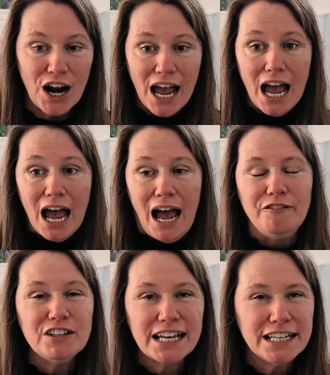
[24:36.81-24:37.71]
I
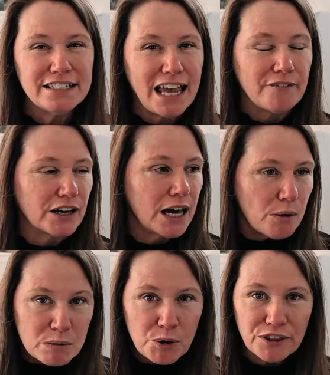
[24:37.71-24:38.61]
feel like I just have a
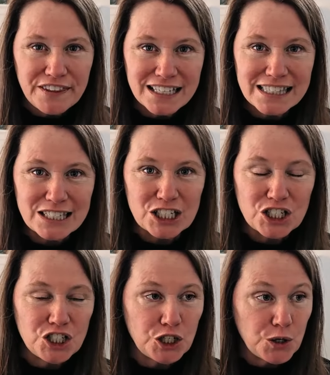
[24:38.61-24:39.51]
couple more things to
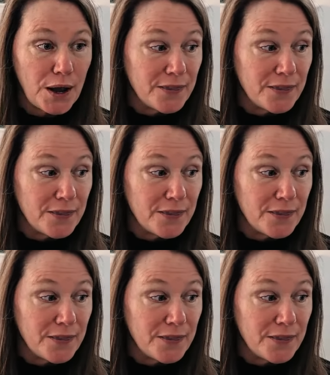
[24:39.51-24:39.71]
do,